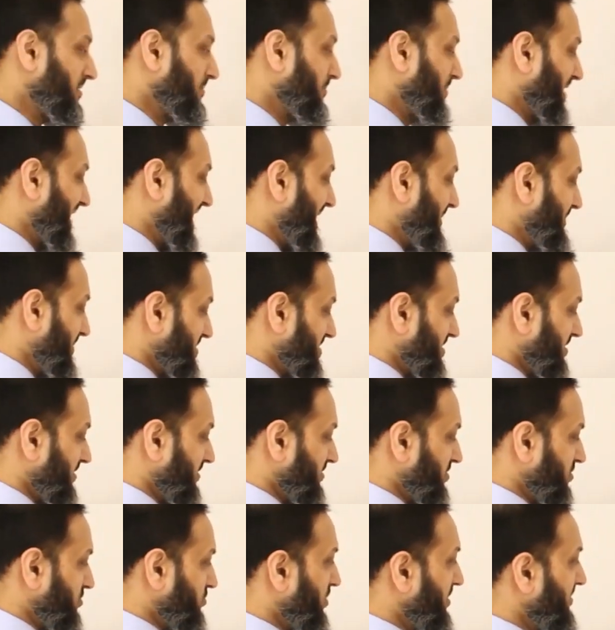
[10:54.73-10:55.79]
But ampicillin
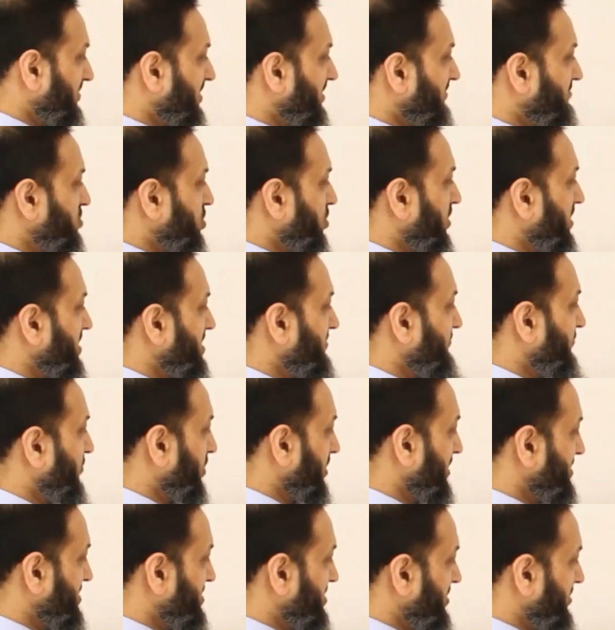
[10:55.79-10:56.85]
is the treatment of choice for
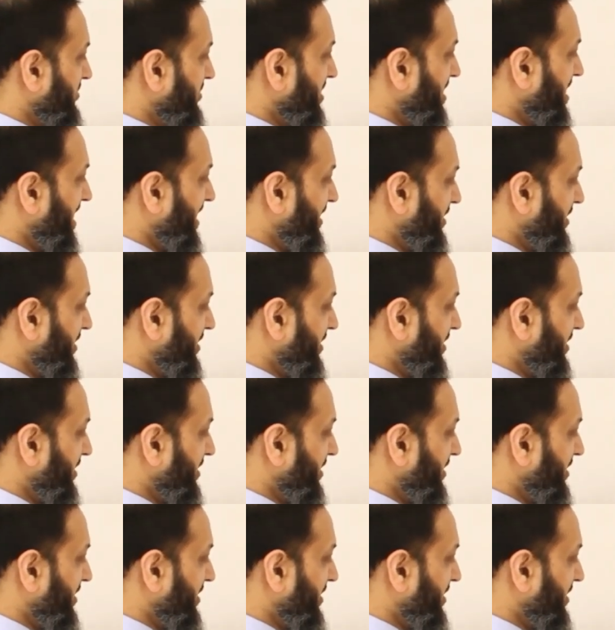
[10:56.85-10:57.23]
Listeria,